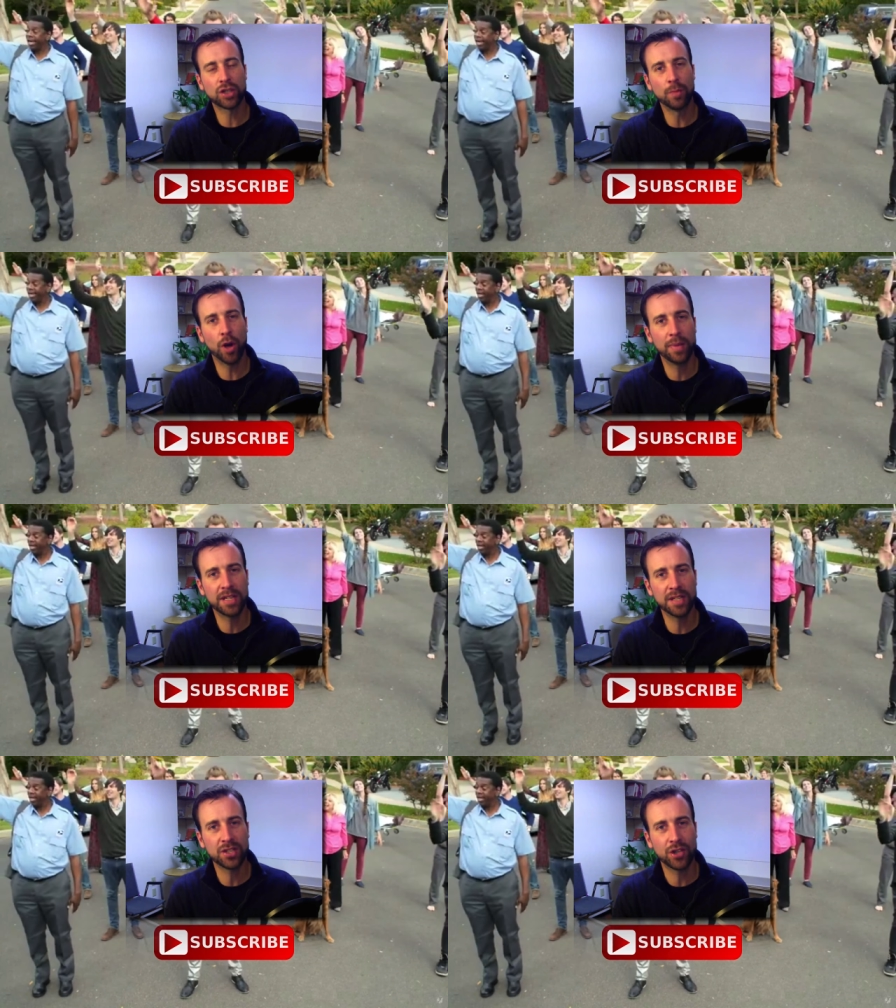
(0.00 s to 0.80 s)
small
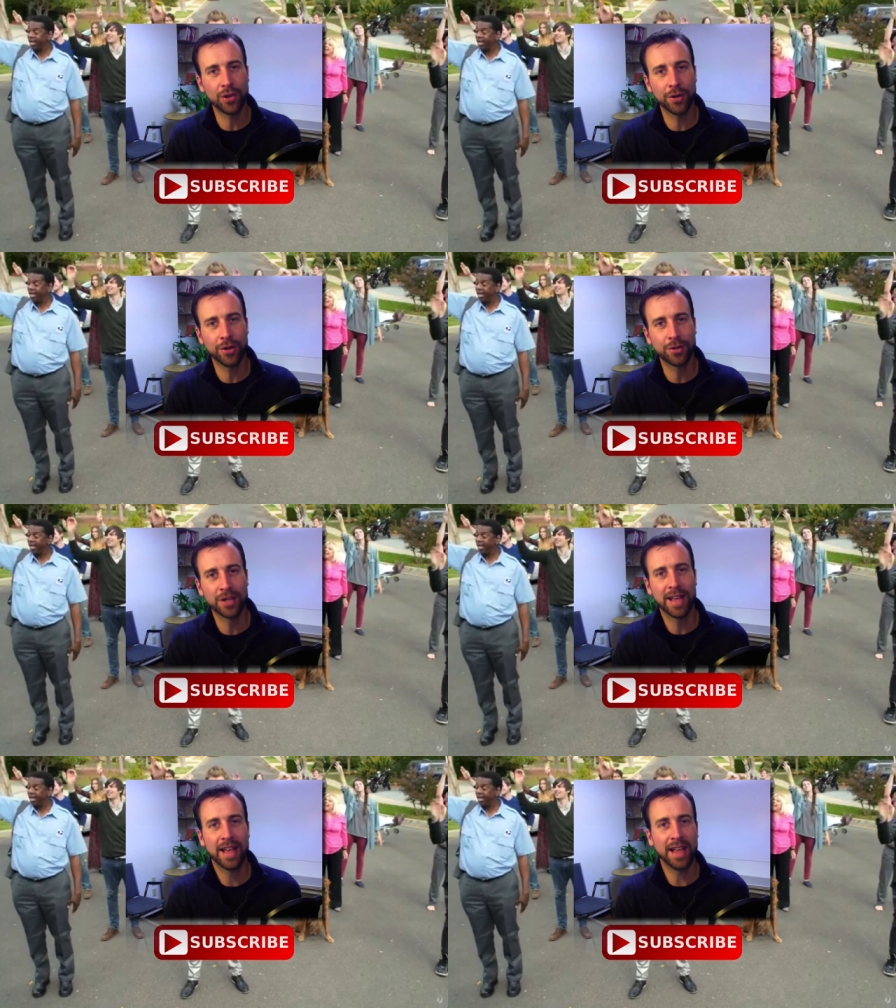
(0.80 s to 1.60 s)
business owners
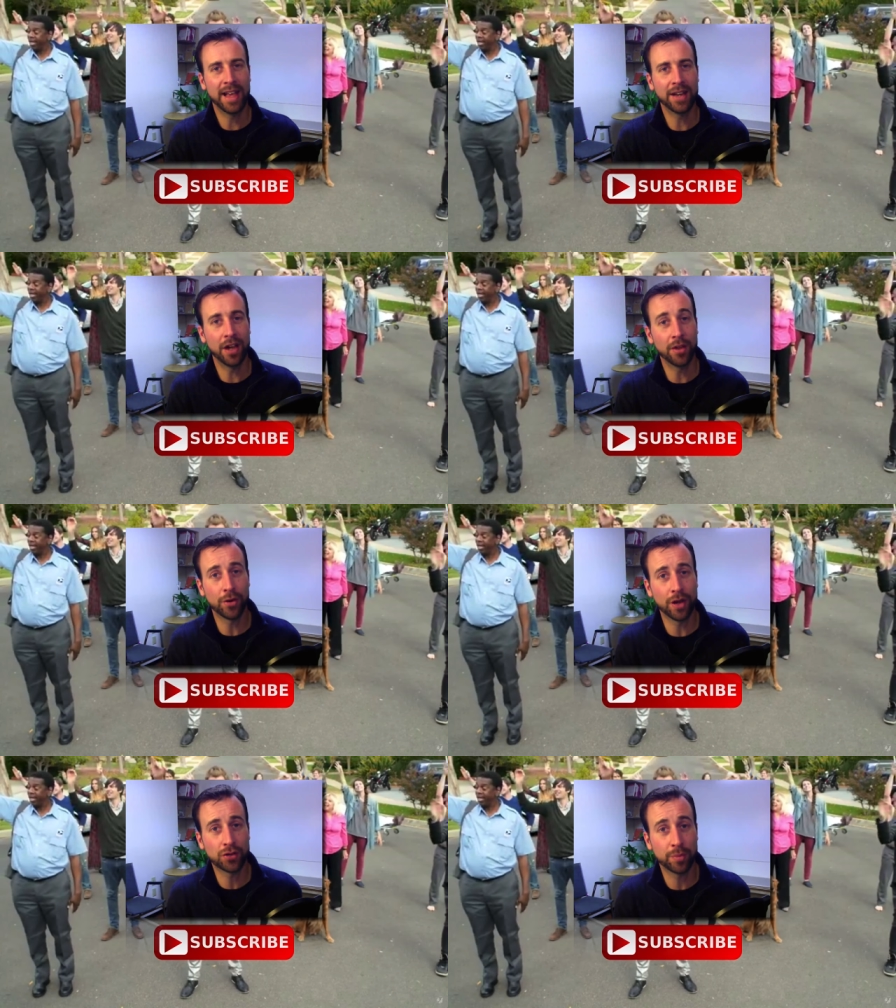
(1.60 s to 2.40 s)
and
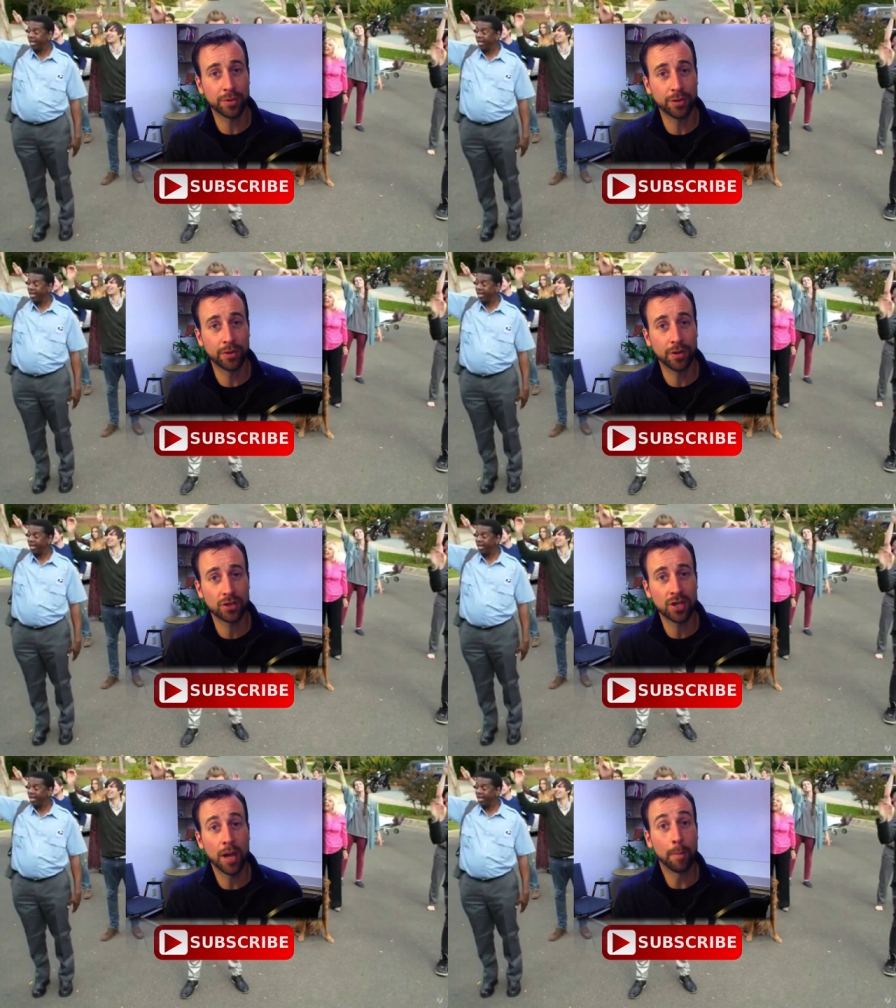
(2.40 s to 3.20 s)
other
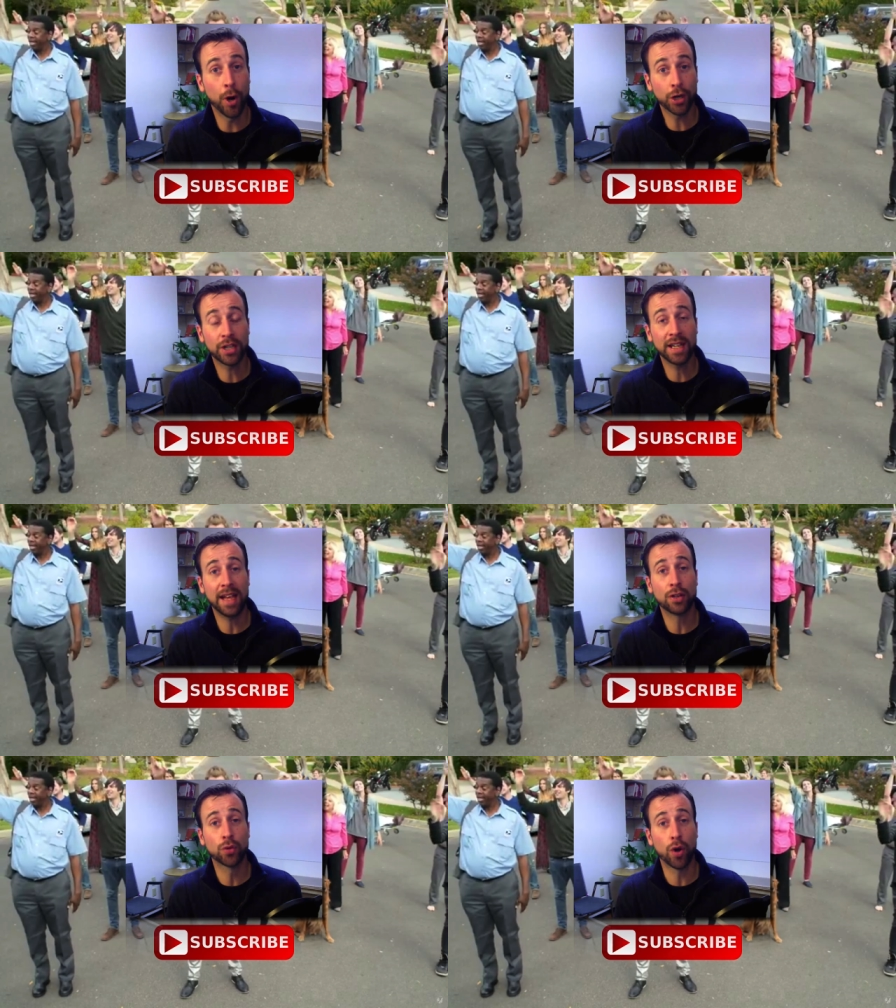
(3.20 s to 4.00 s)
entrepreneurs market
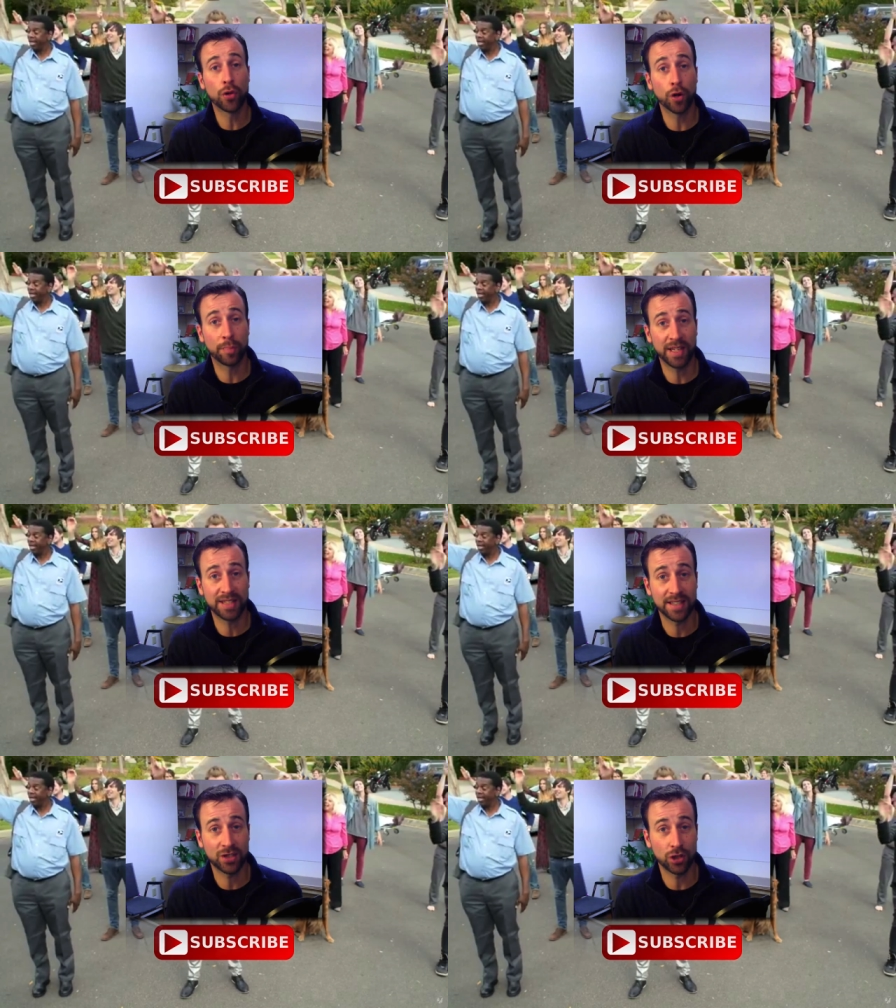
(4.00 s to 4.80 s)
and grow their
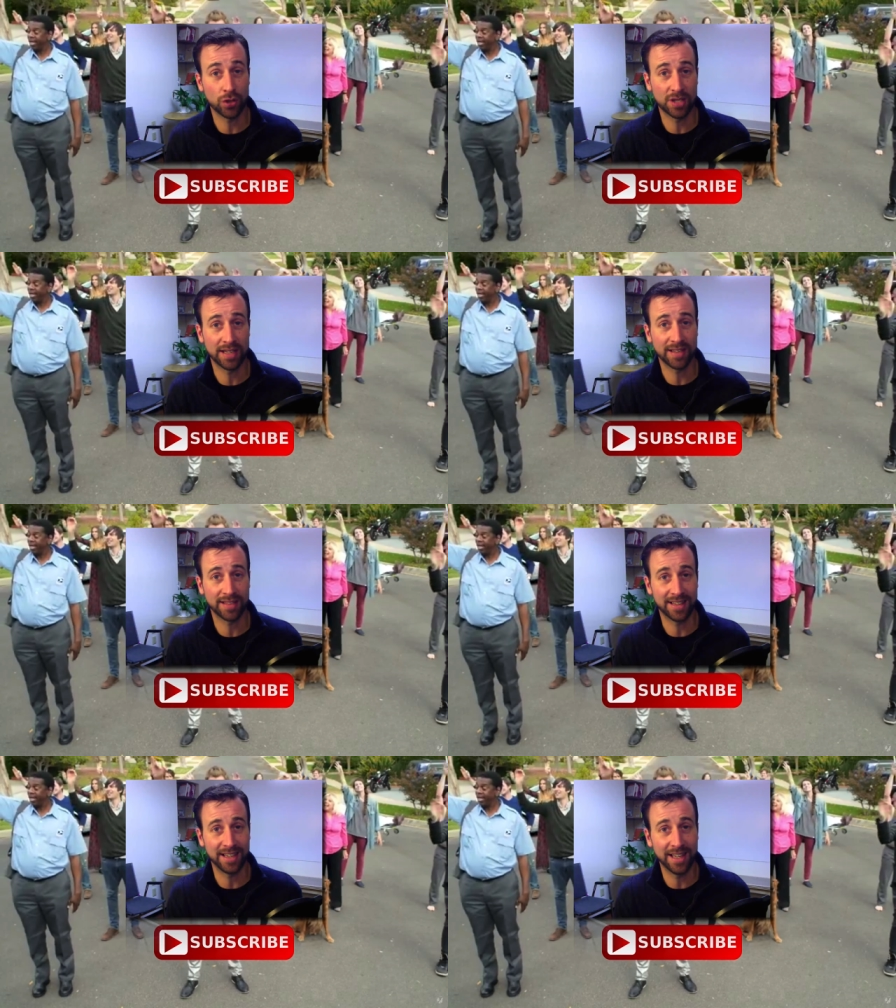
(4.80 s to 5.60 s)
business using
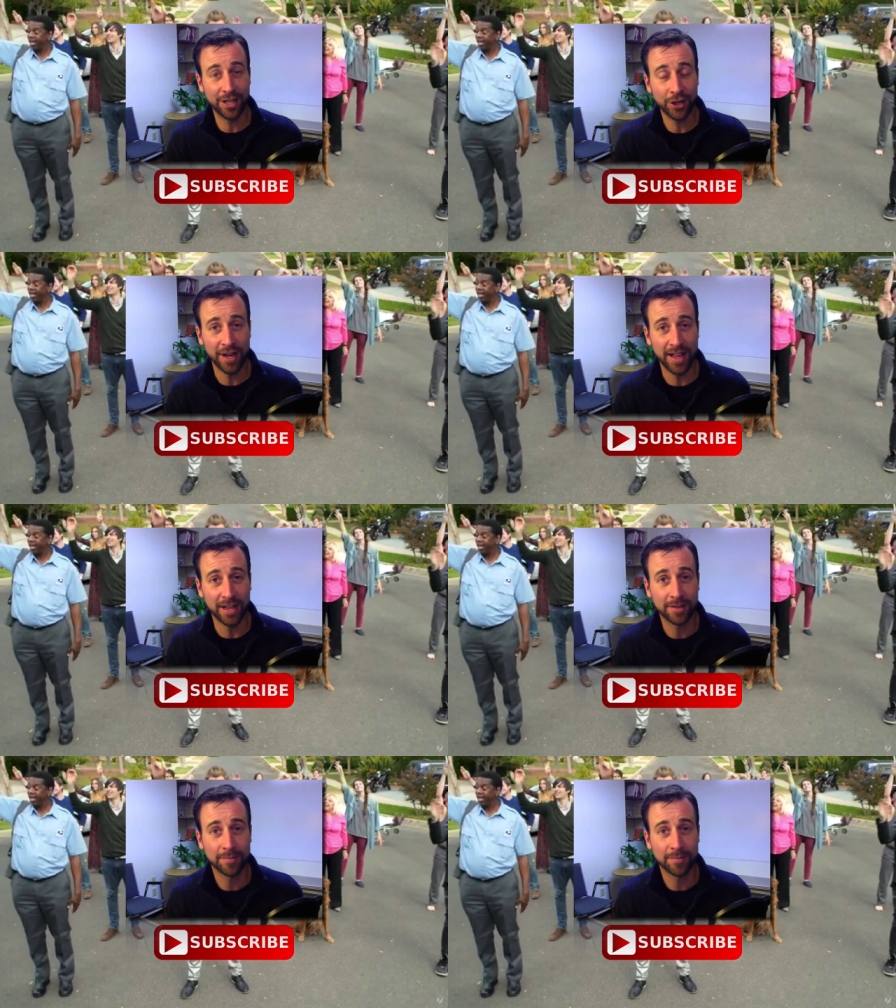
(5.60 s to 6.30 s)
the internet.